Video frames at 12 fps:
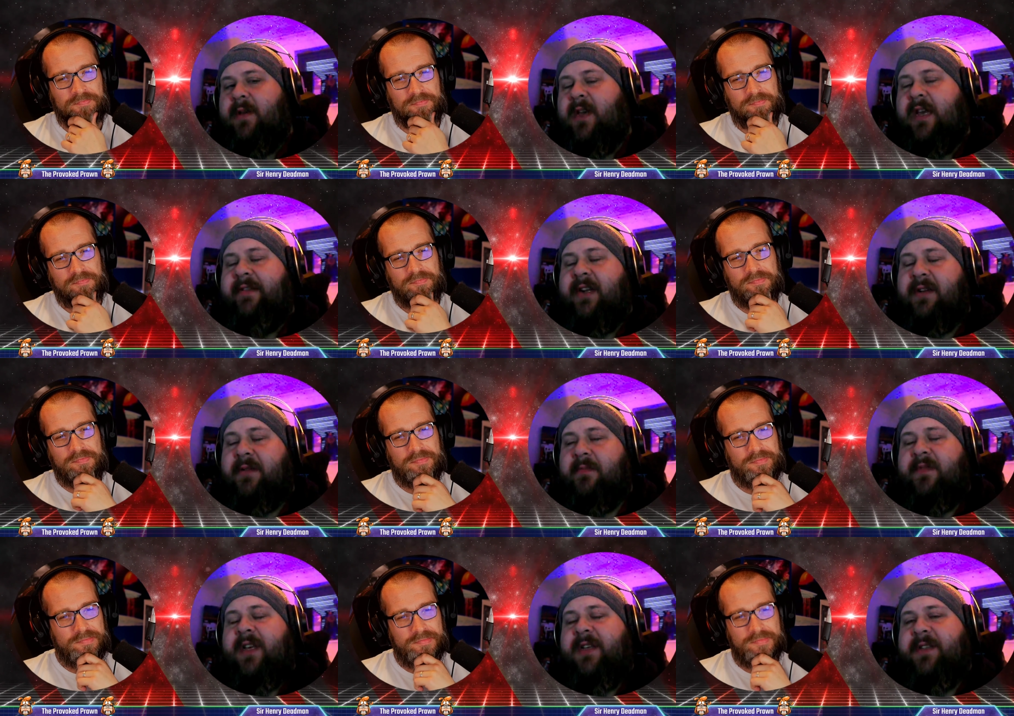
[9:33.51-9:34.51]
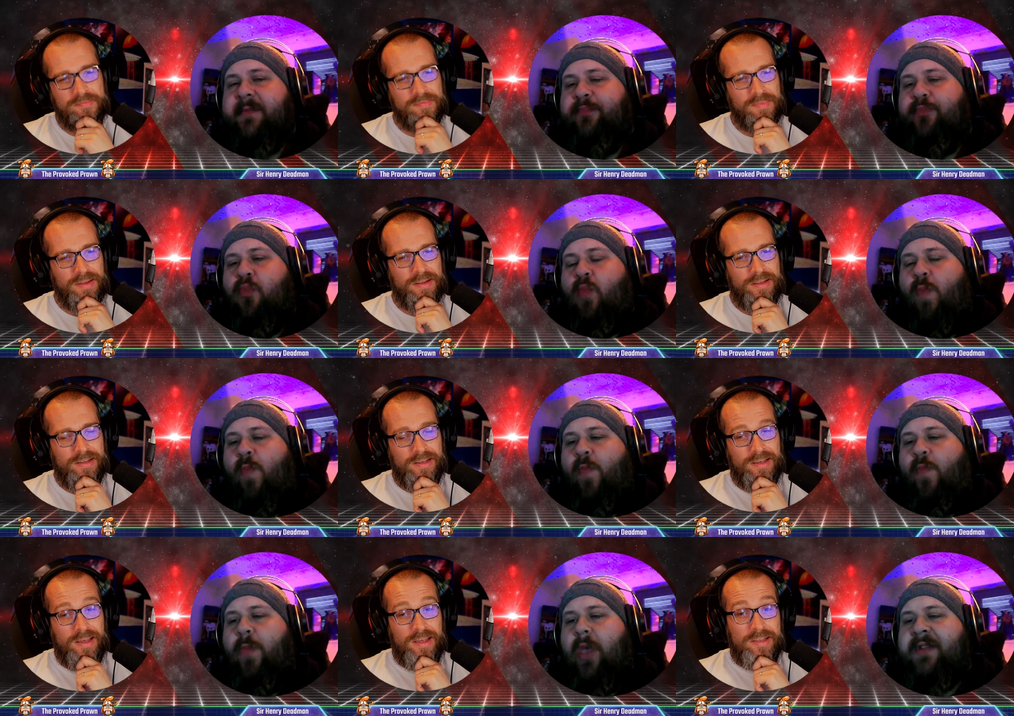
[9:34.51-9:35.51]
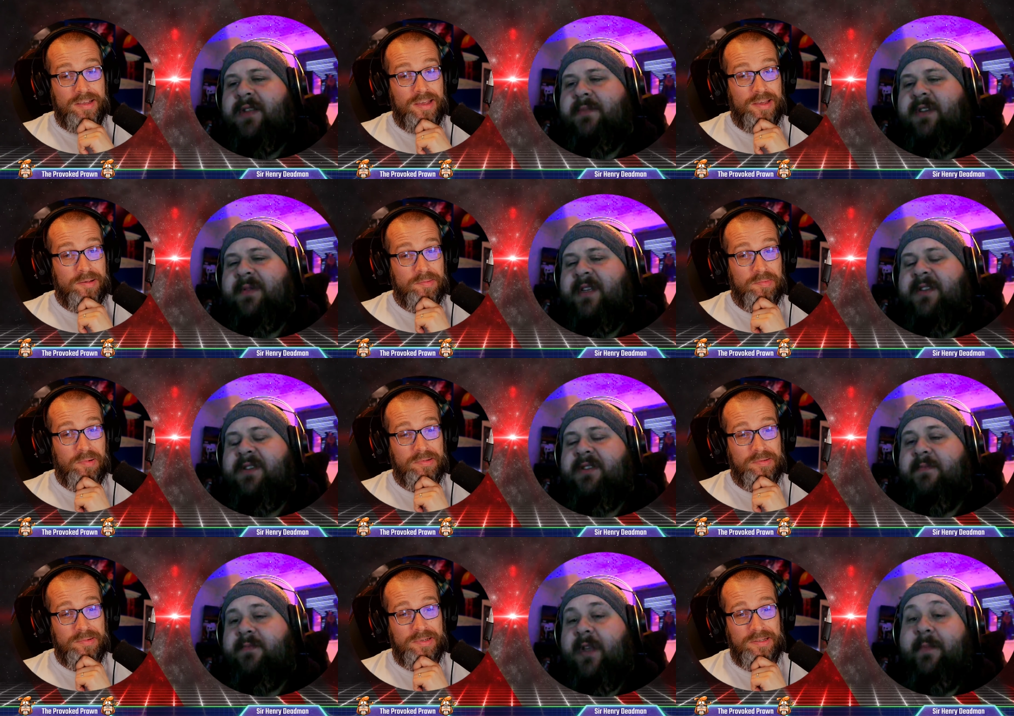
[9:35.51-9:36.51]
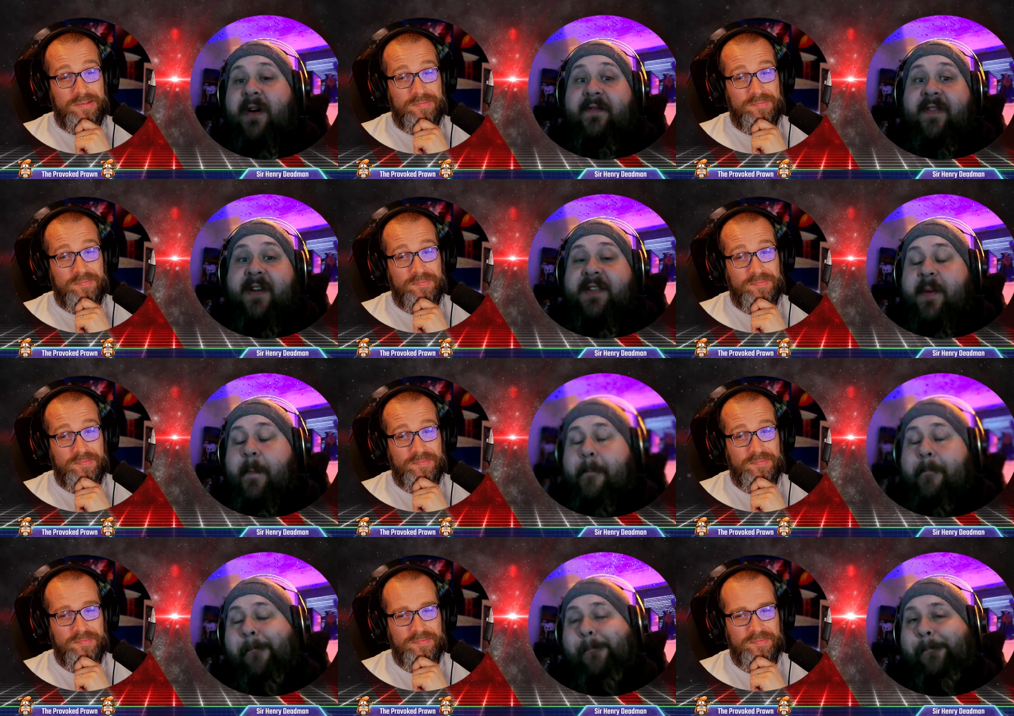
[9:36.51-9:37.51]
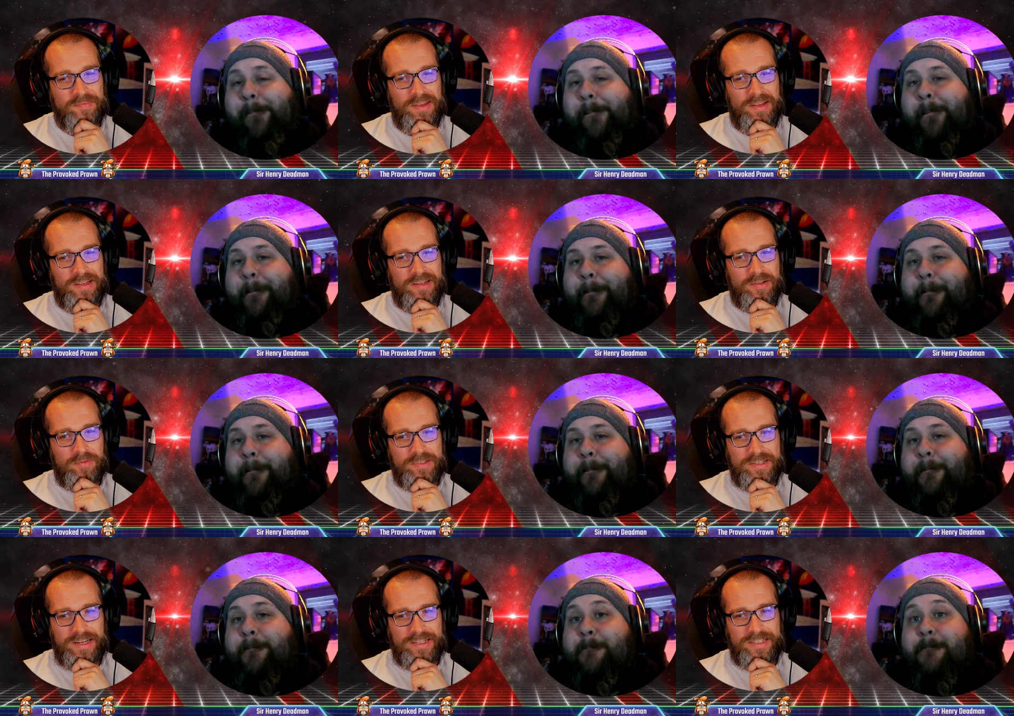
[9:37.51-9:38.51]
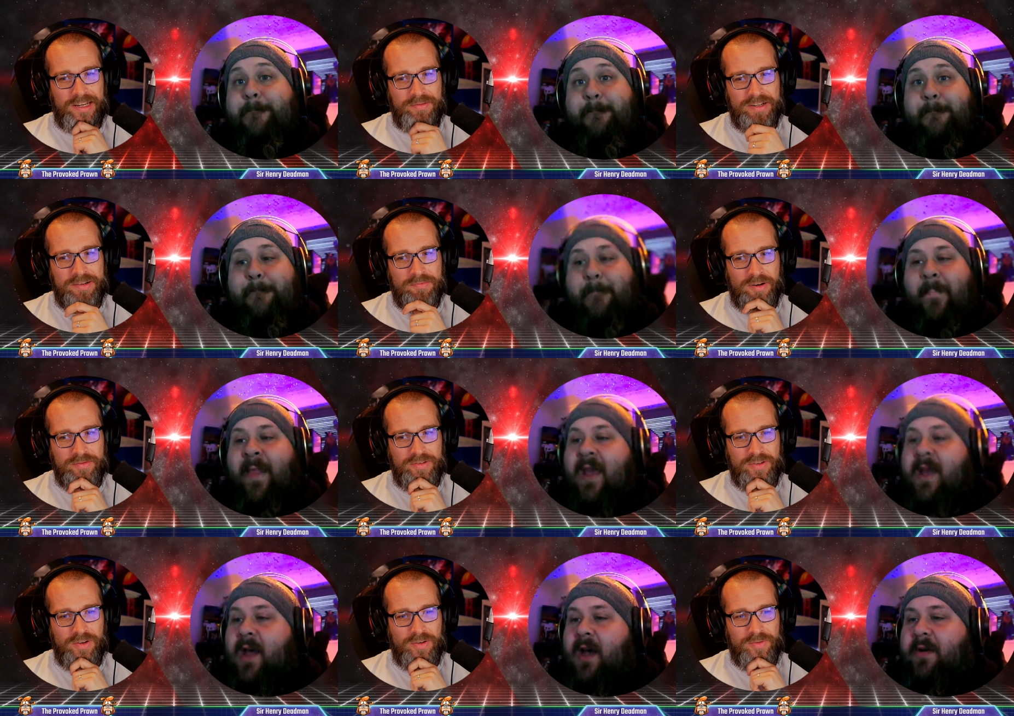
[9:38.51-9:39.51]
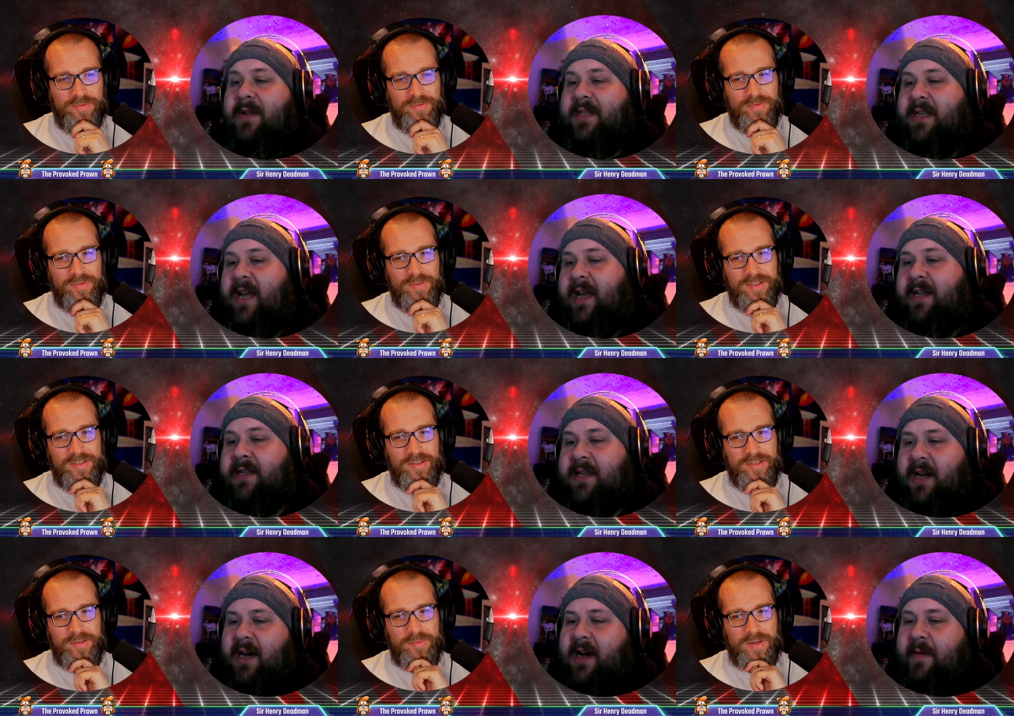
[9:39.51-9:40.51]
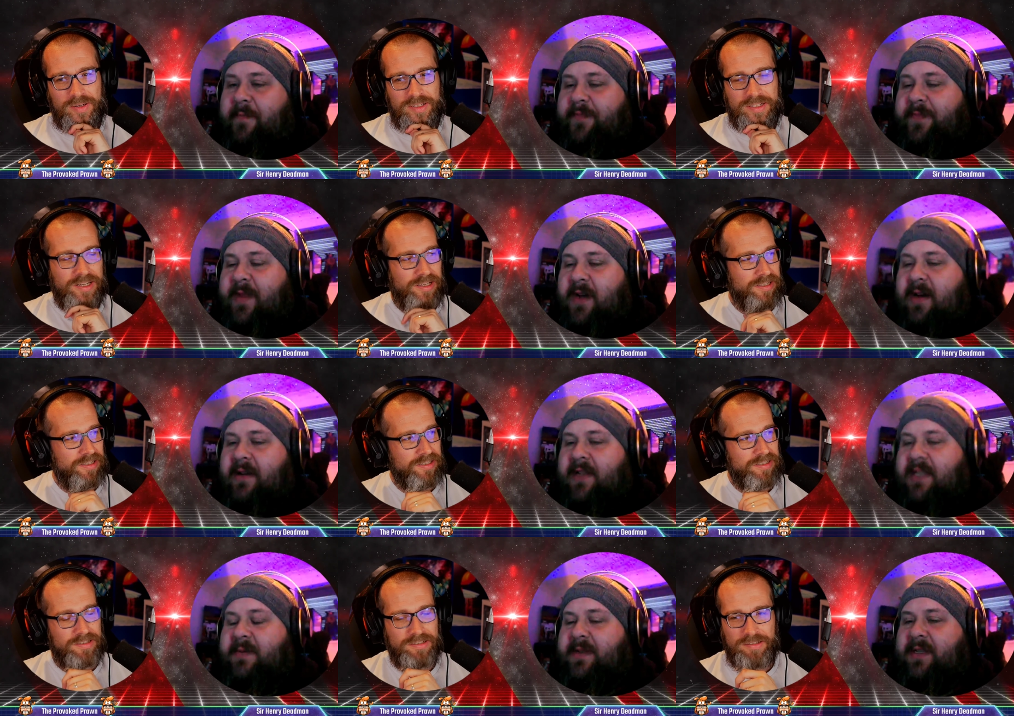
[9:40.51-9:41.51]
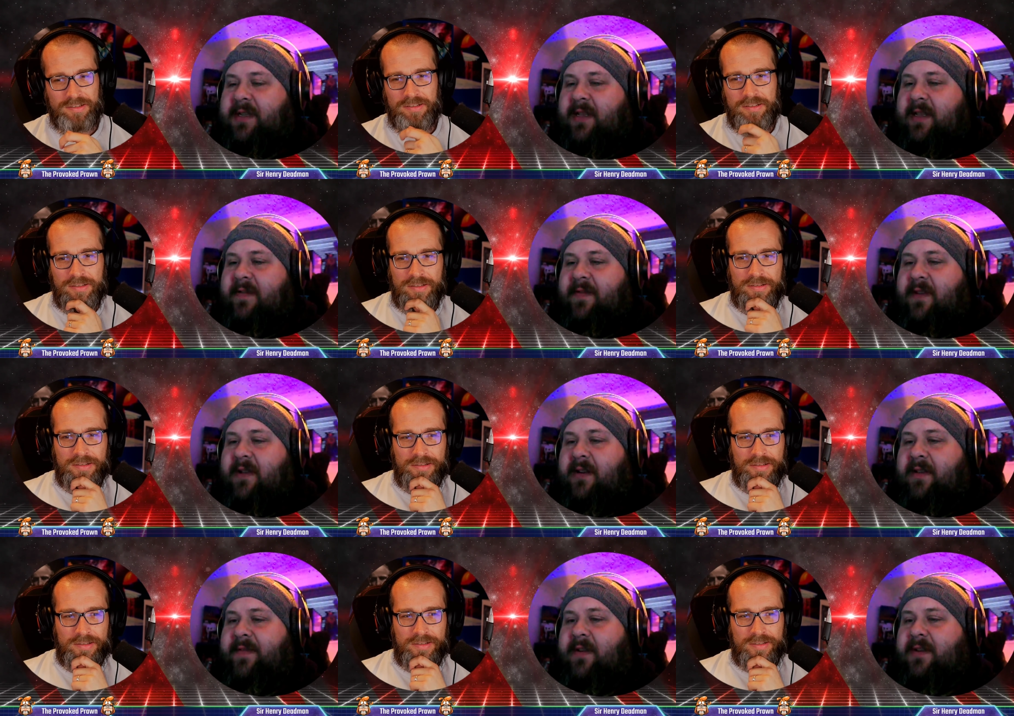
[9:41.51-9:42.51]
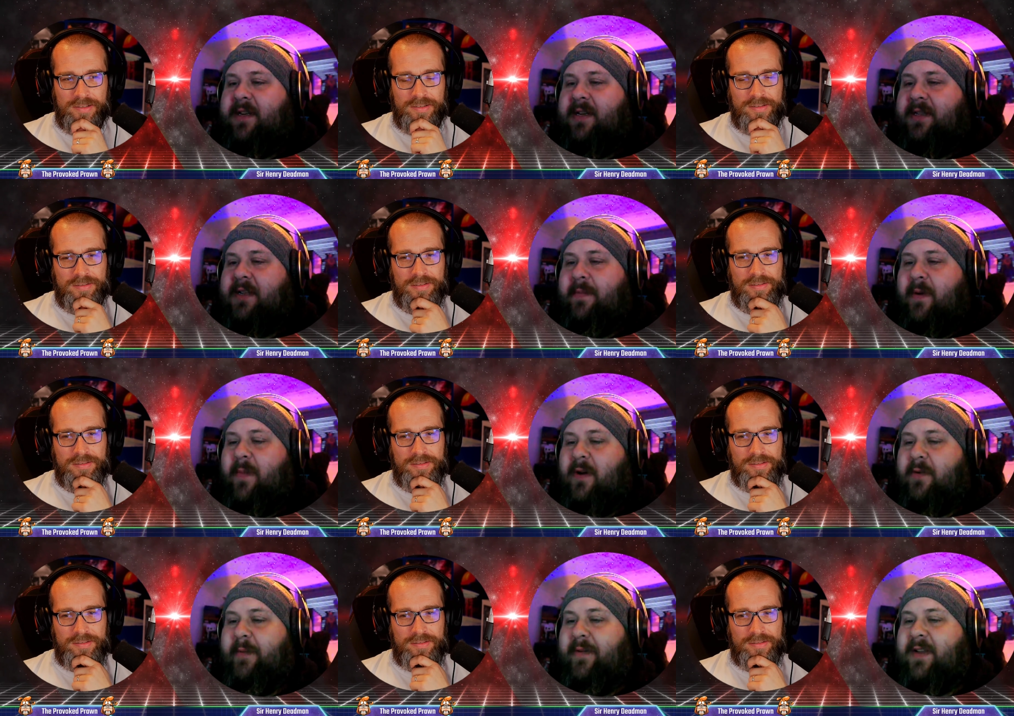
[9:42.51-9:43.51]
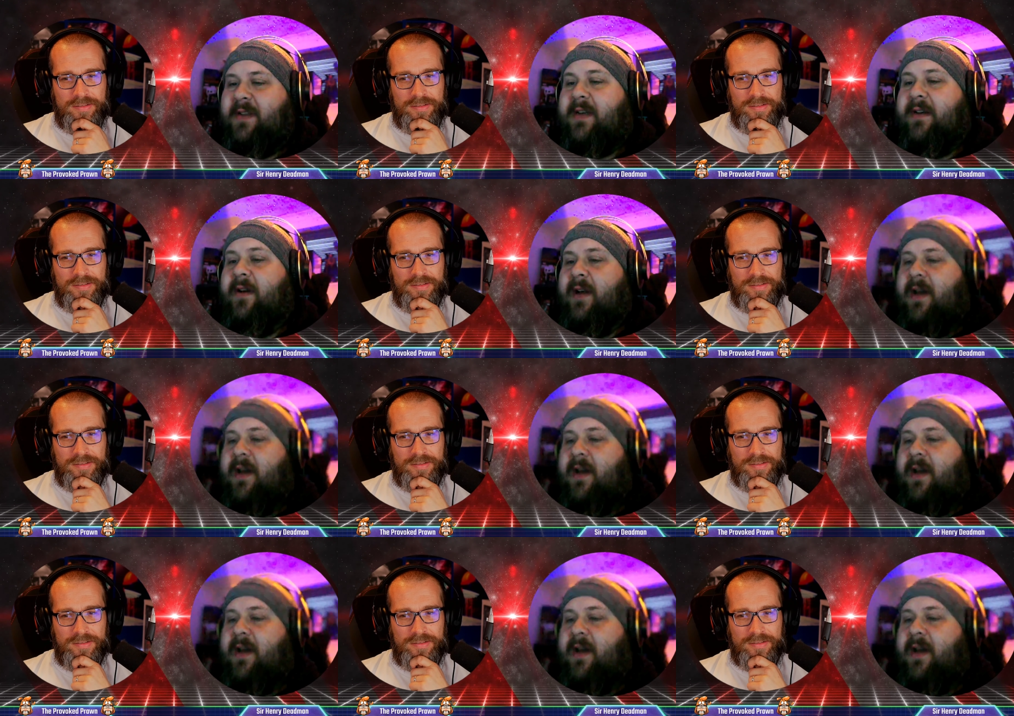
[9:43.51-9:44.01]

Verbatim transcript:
Speaker 1: hearing and things. Yeah, Sometimes possibly. That might affect it.
Speaker 2: What's next, Henry? What have you got? What's next? Um,
Speaker 1: oh, this was in you know the future dystopian world we move into.